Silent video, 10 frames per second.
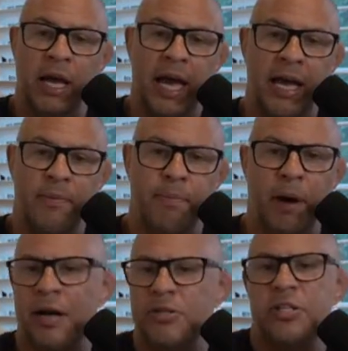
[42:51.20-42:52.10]

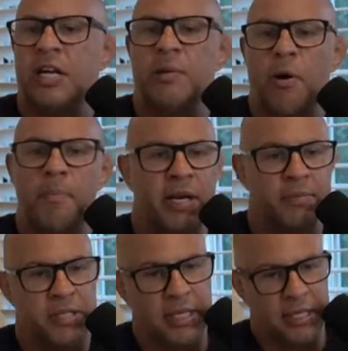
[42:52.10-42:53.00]
But Argentina might beat
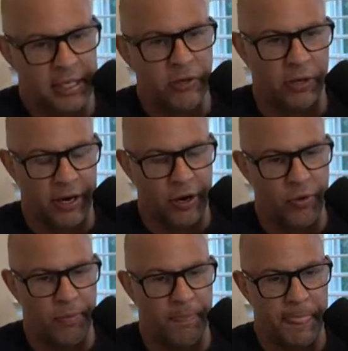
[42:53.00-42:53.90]
them 6-0 at
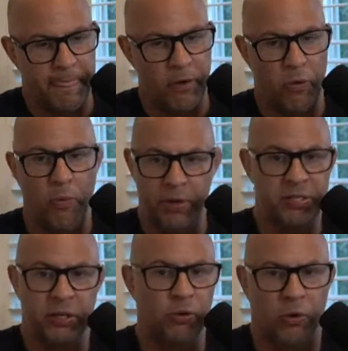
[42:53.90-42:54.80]
home, or
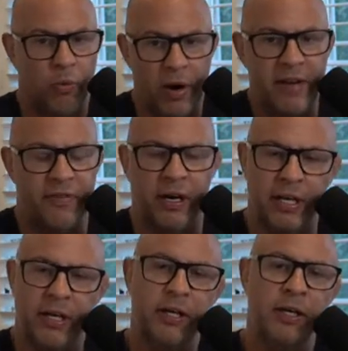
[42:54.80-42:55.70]
Brazil, or whatever,
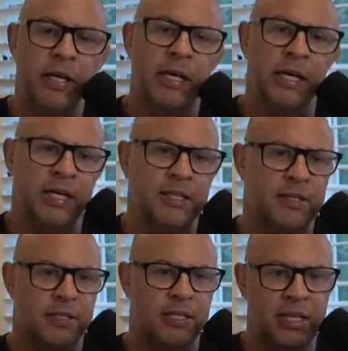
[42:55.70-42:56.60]

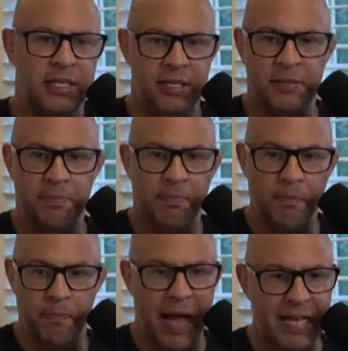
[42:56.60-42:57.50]
And there's this
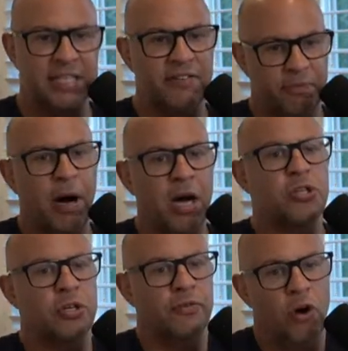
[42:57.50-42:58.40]
massive
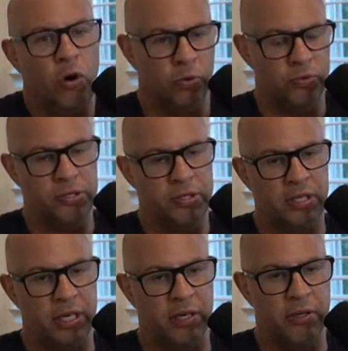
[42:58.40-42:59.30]
margin of goals,
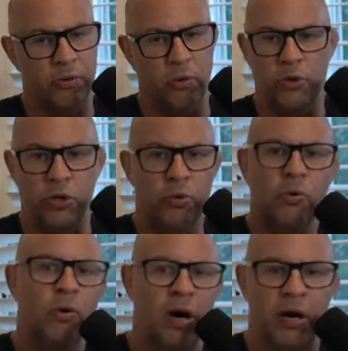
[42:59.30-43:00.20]
or
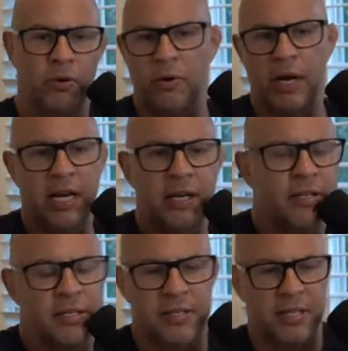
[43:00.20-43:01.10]
Uruguay, or any
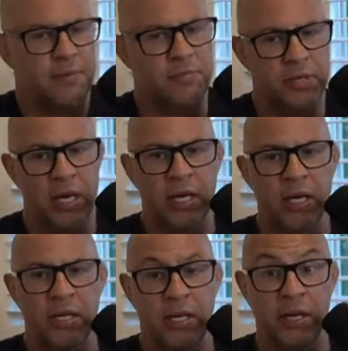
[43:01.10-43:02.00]
of these teams,
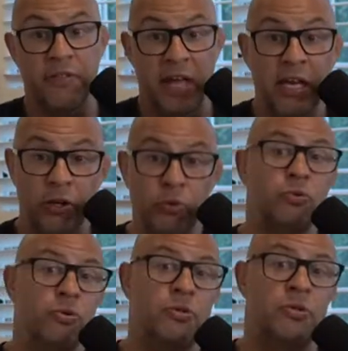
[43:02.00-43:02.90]
they
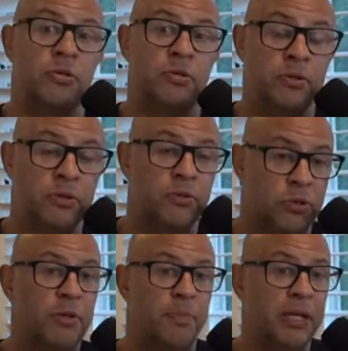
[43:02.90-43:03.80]
lose to the